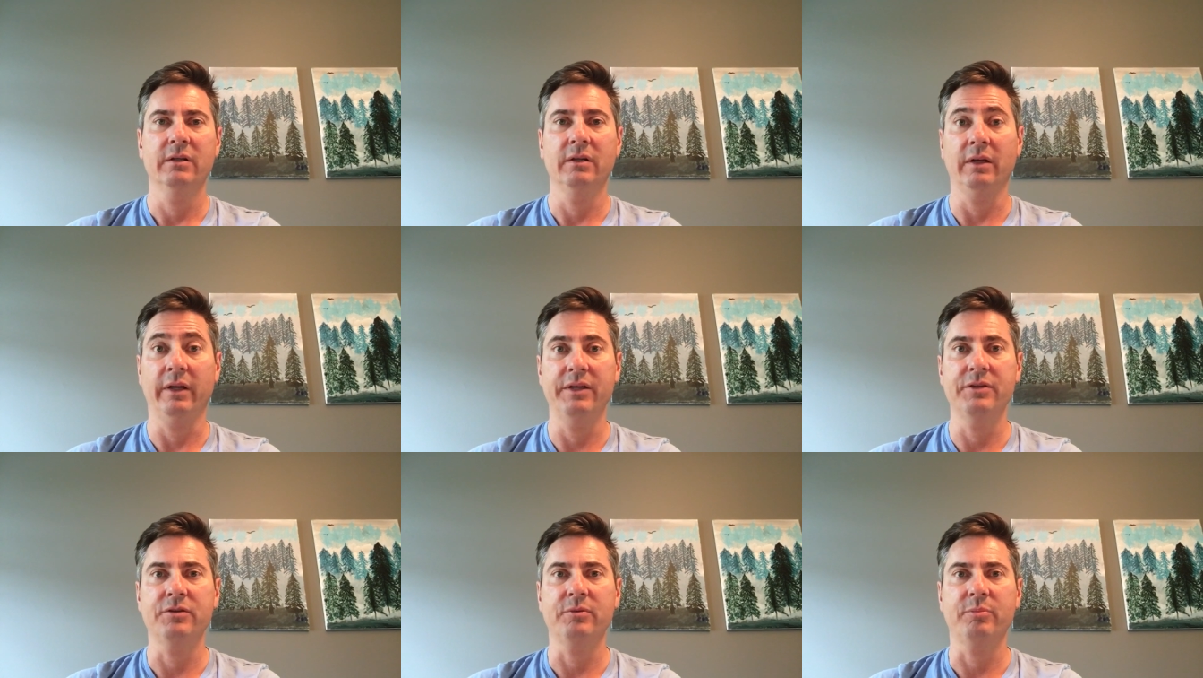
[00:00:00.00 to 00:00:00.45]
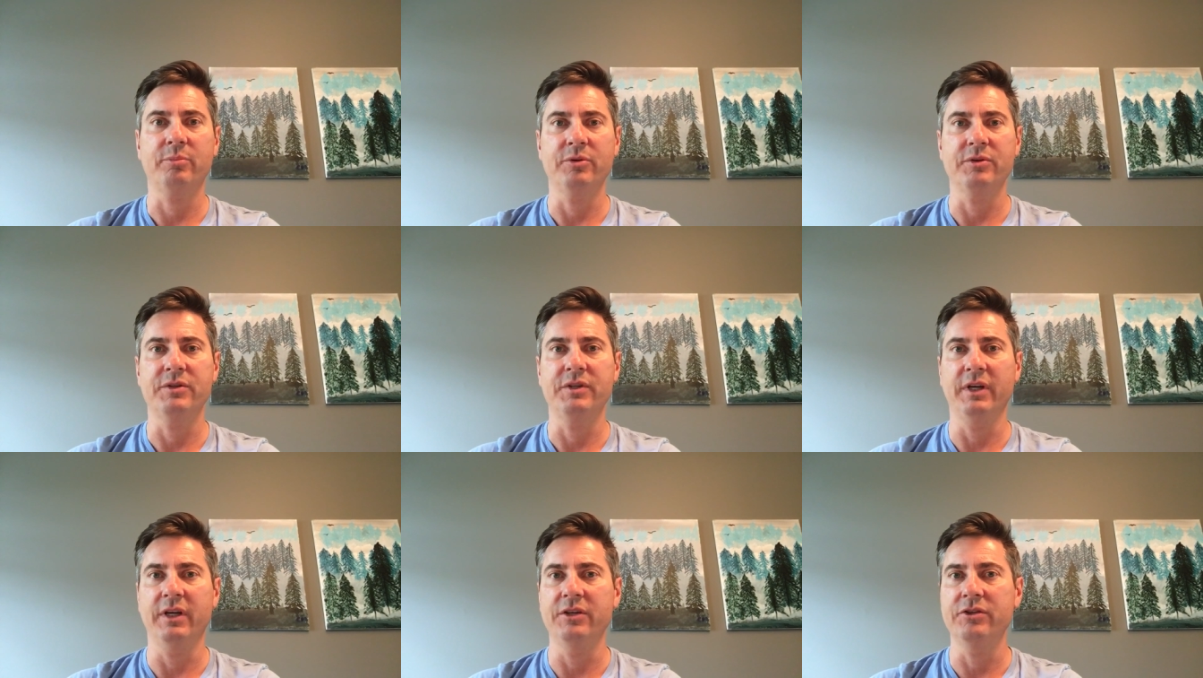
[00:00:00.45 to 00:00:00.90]
laser
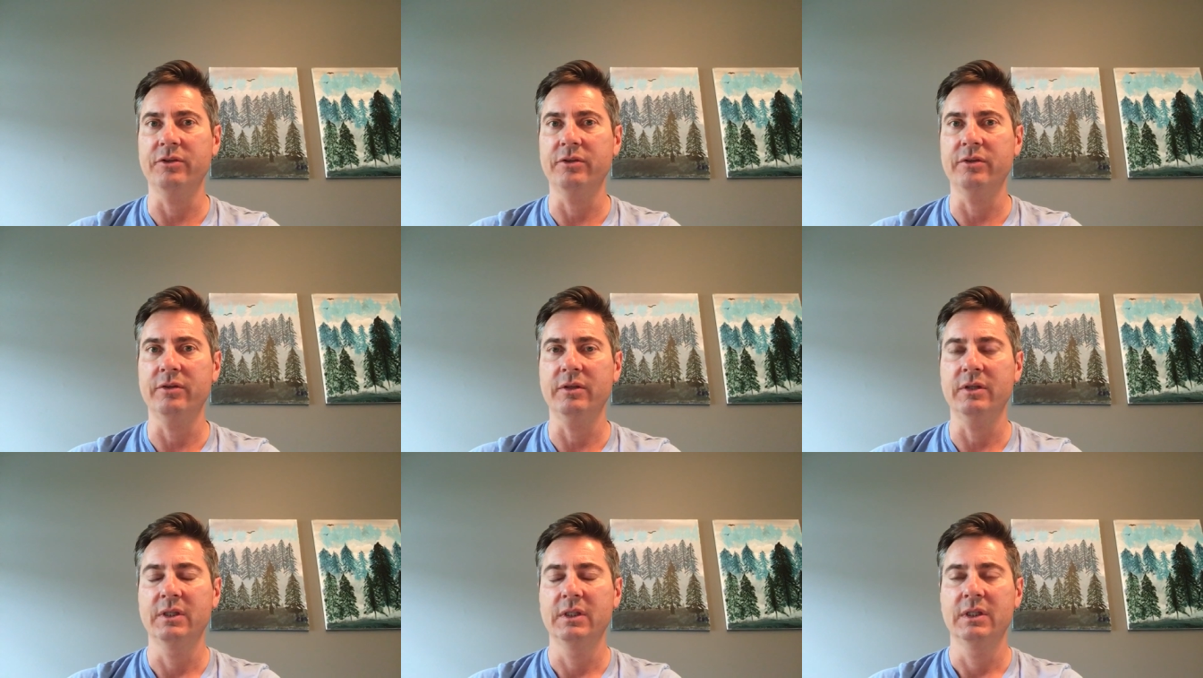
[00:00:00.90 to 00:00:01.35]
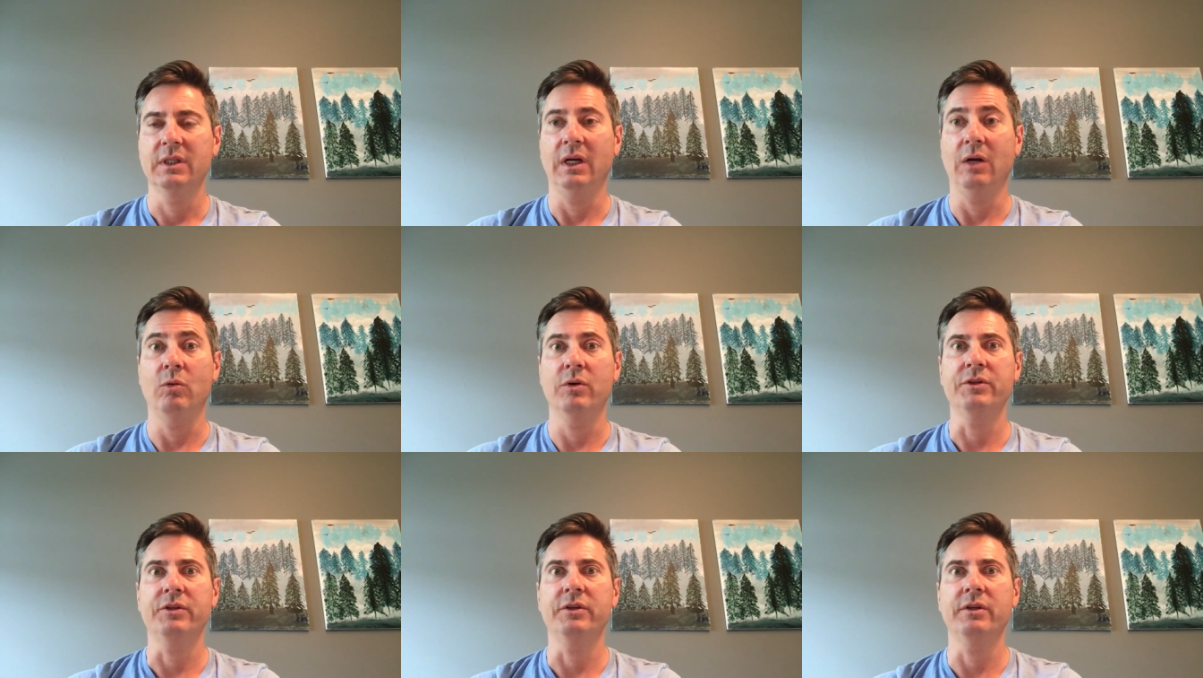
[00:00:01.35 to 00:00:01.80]
procedure,
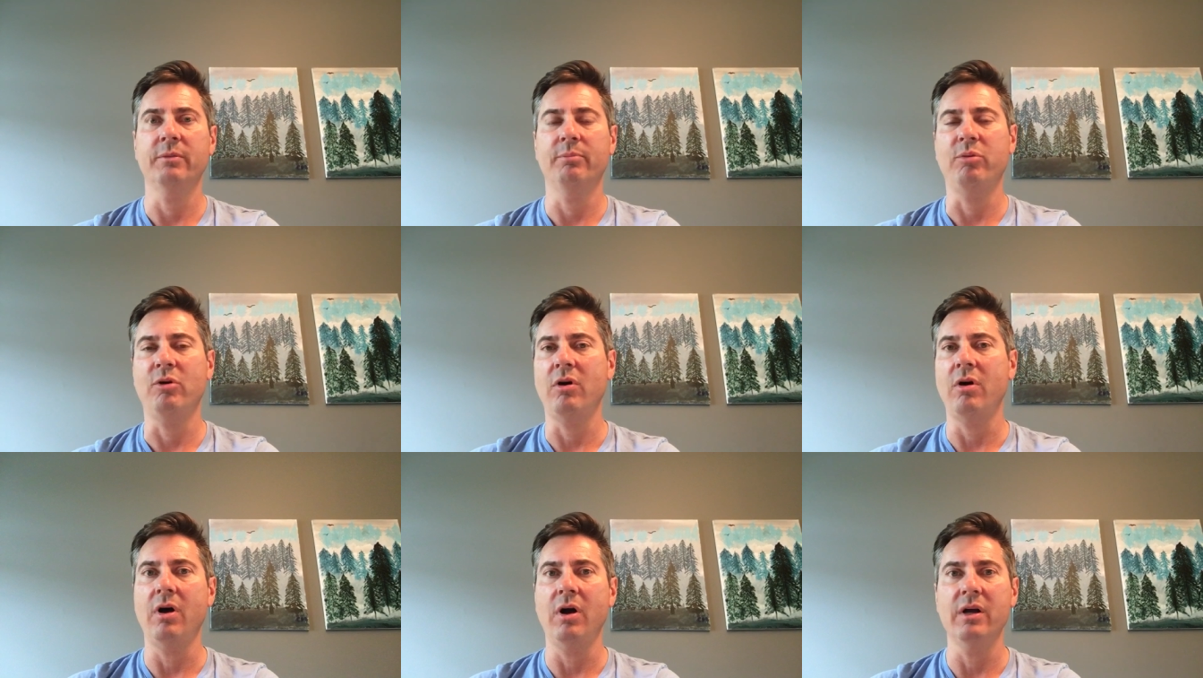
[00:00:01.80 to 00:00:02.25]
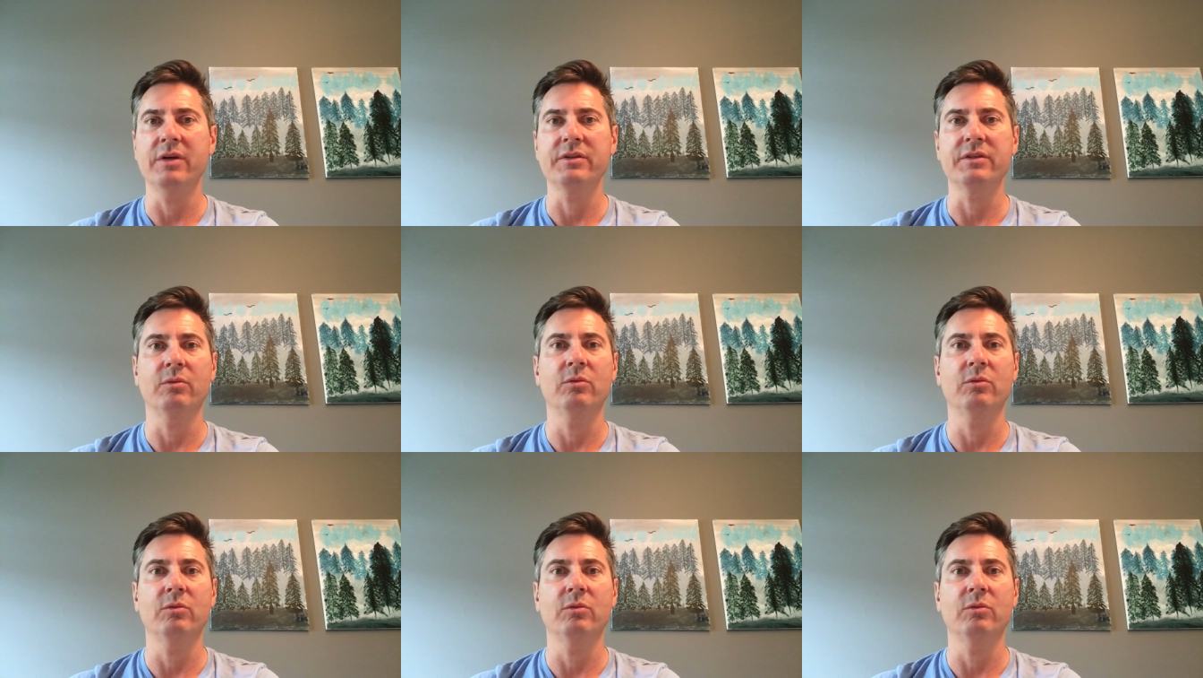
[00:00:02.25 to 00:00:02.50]
I want you to pause.